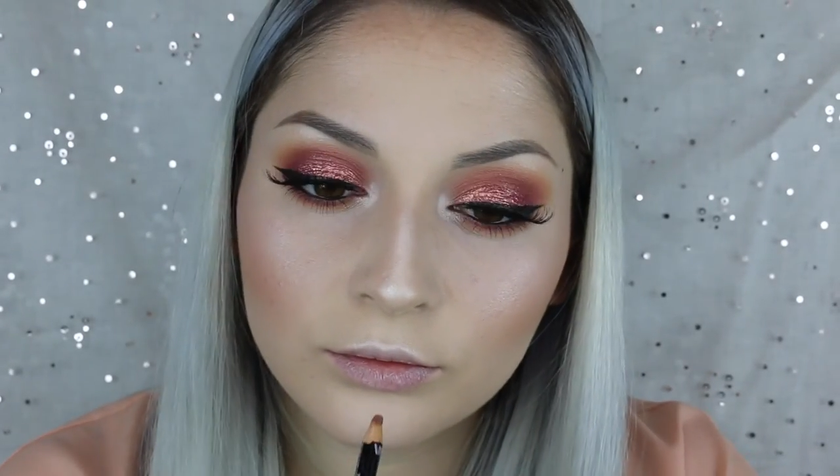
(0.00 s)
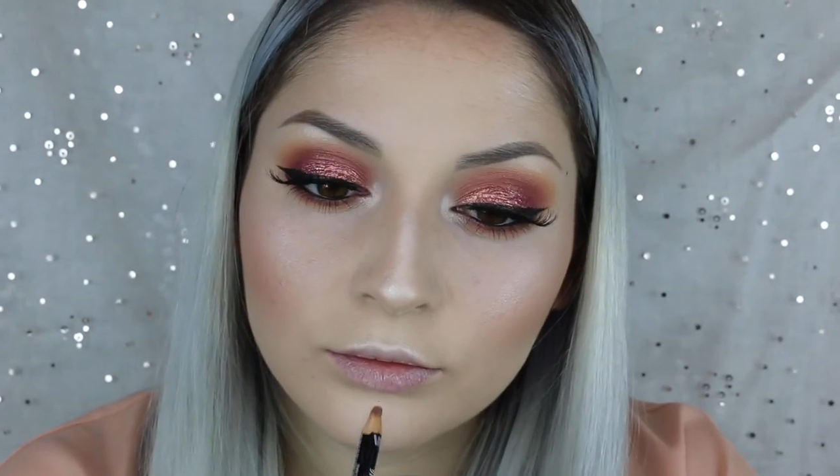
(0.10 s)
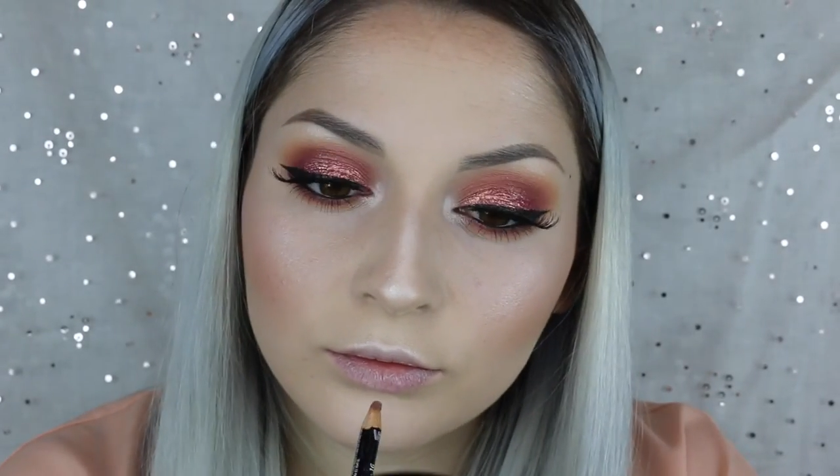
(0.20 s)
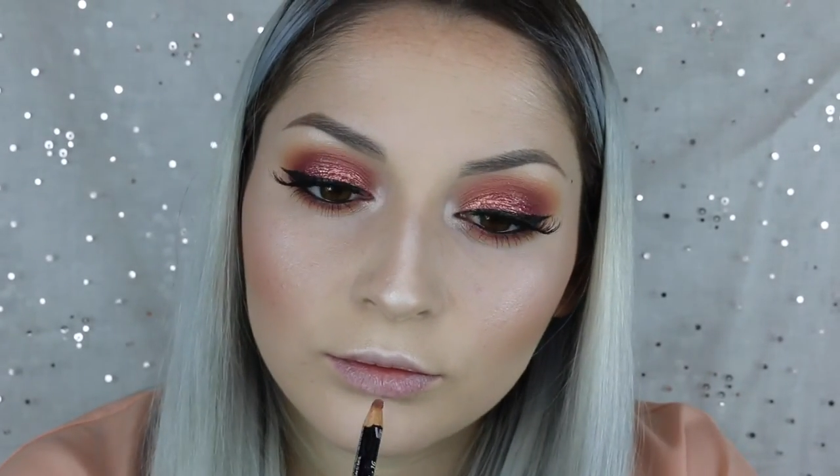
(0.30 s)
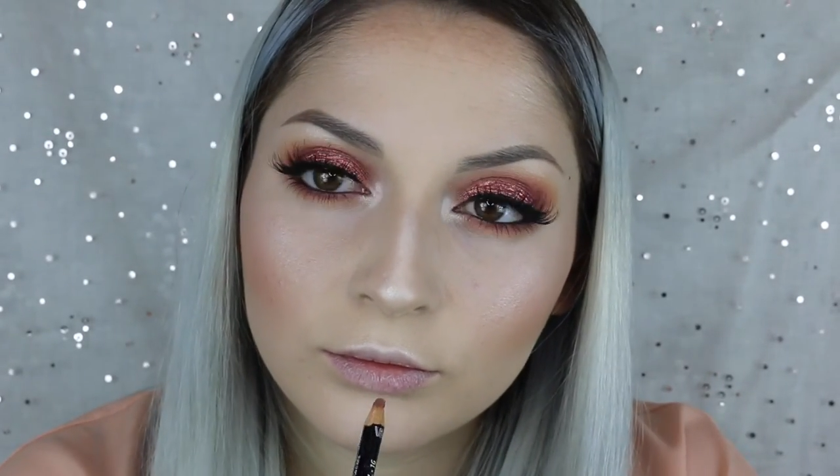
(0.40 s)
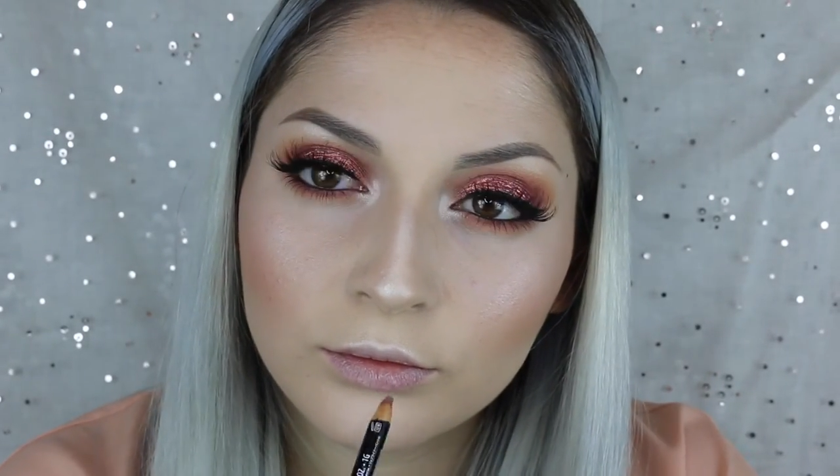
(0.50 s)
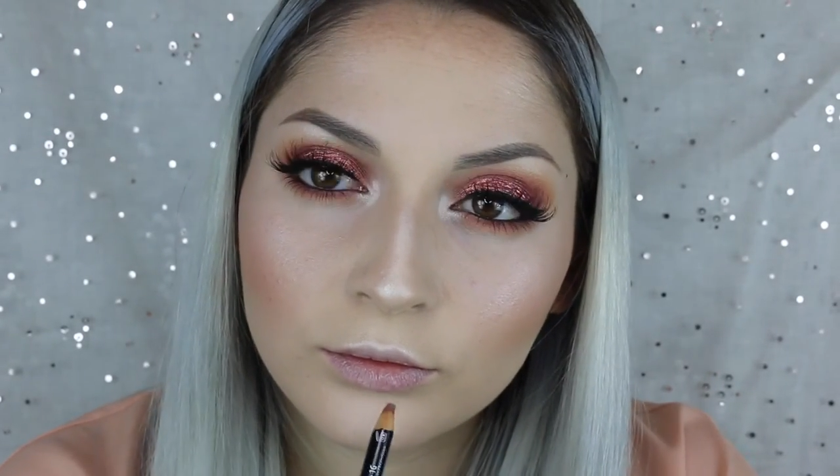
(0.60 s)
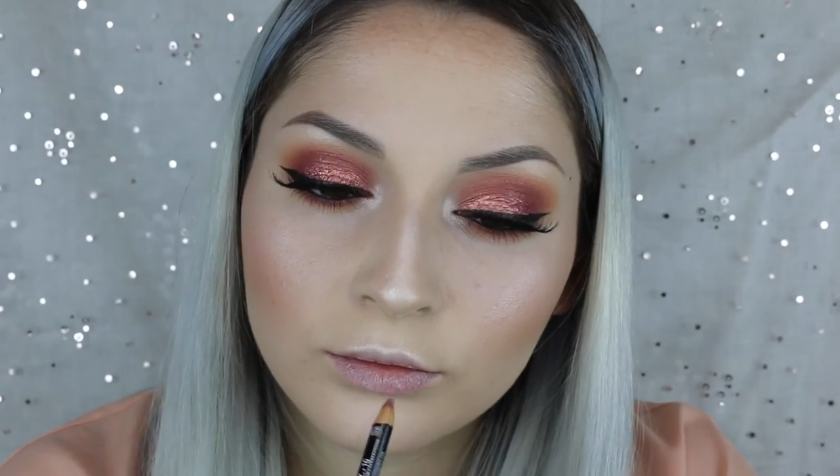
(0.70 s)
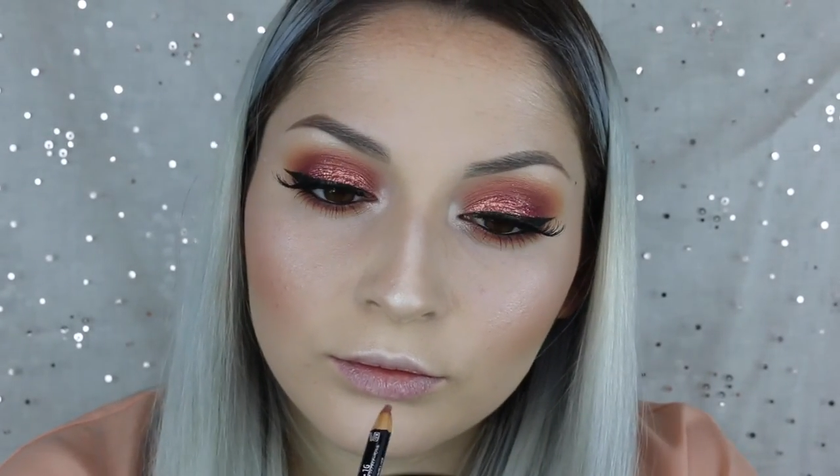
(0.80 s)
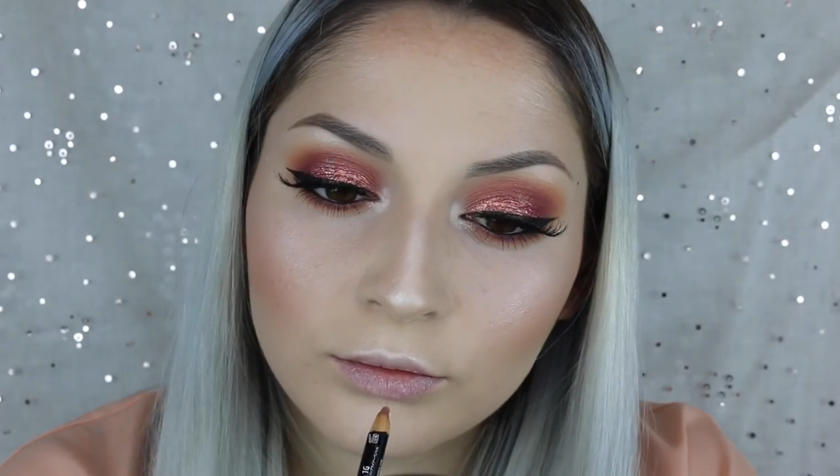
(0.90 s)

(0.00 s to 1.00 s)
eyeliner